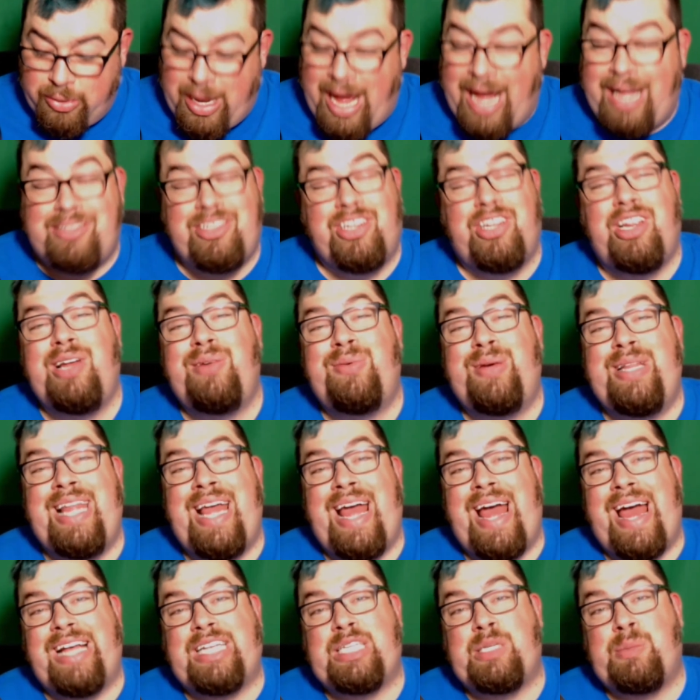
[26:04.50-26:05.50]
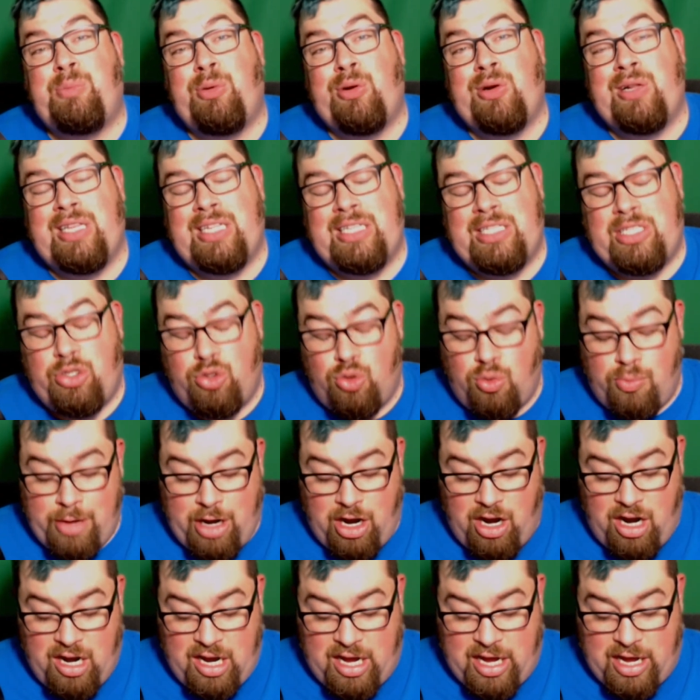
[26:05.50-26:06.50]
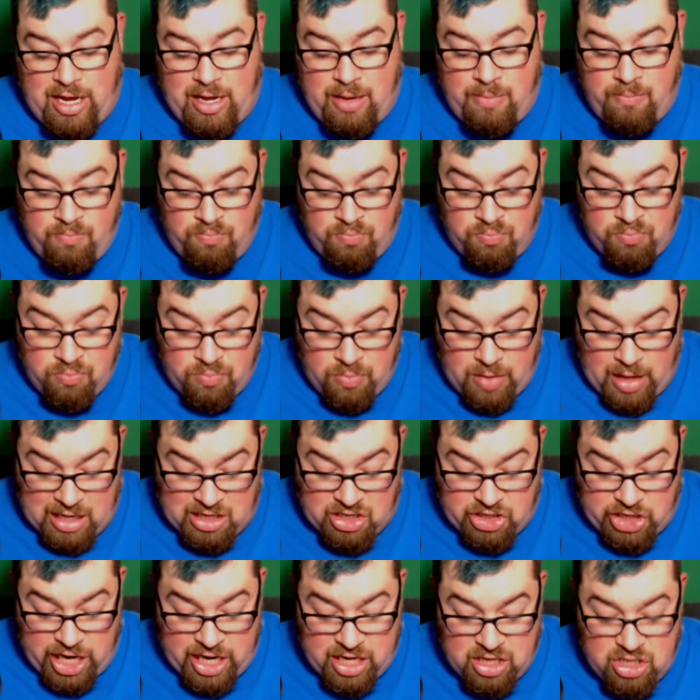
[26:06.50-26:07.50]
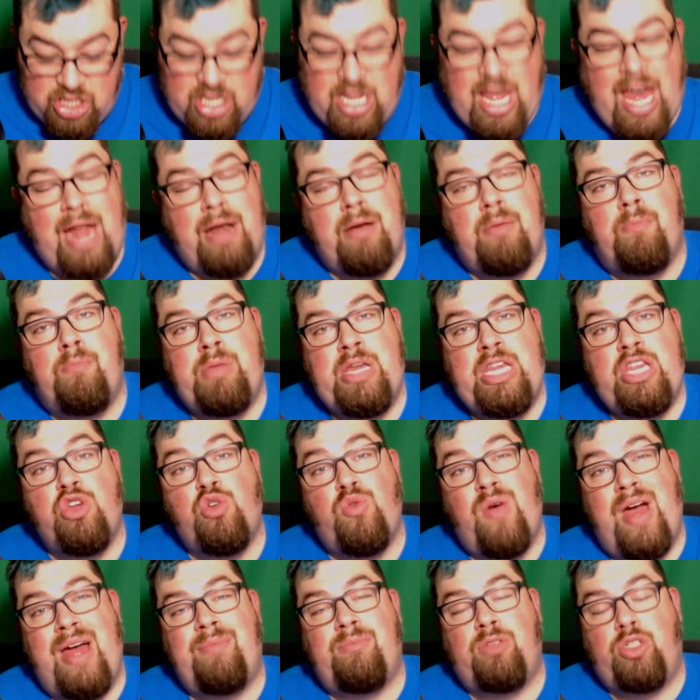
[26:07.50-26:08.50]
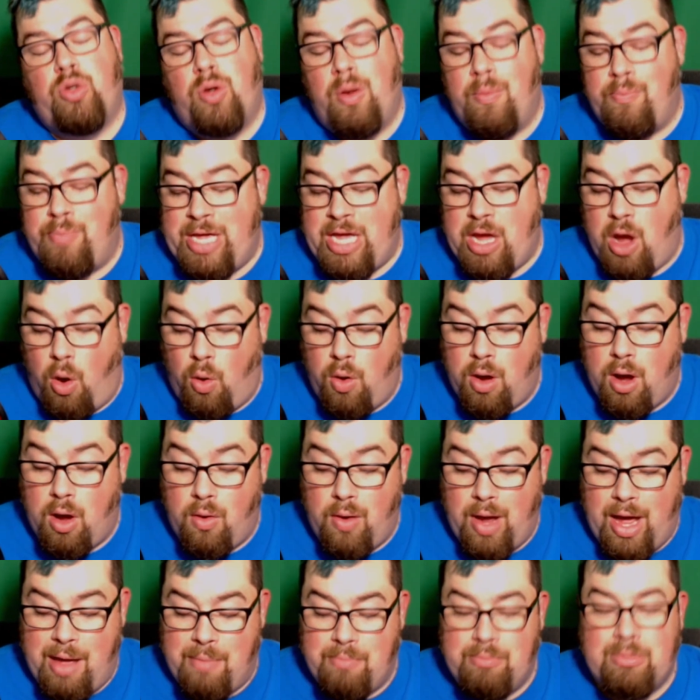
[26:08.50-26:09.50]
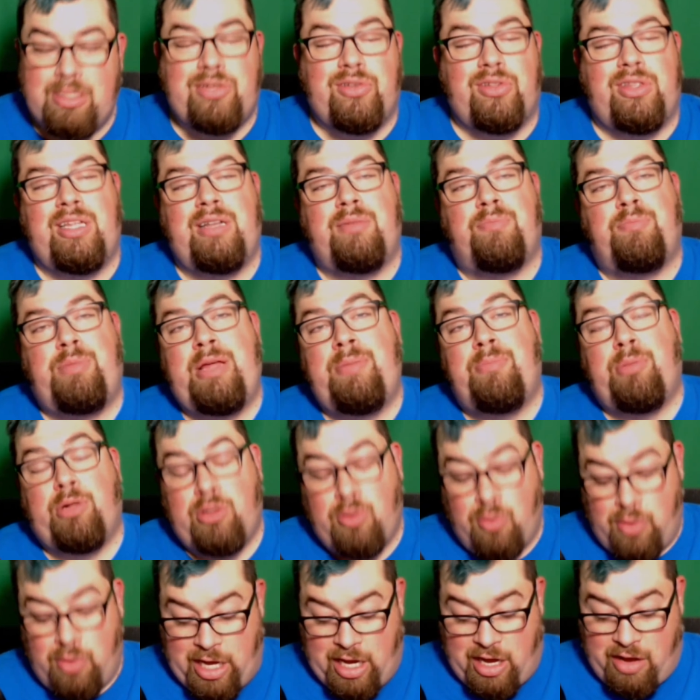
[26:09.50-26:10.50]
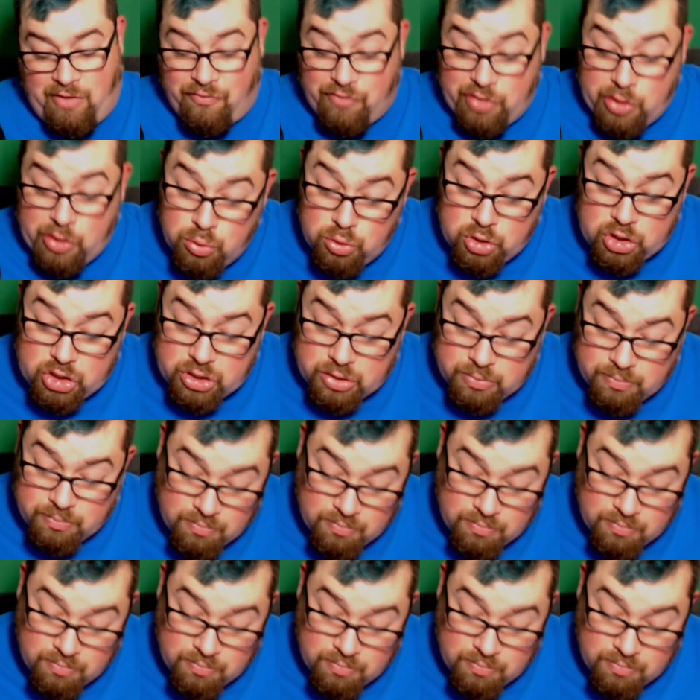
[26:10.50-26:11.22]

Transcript: actually, when they export this to America, they change that B U M to a B O O M so that people don't get confused.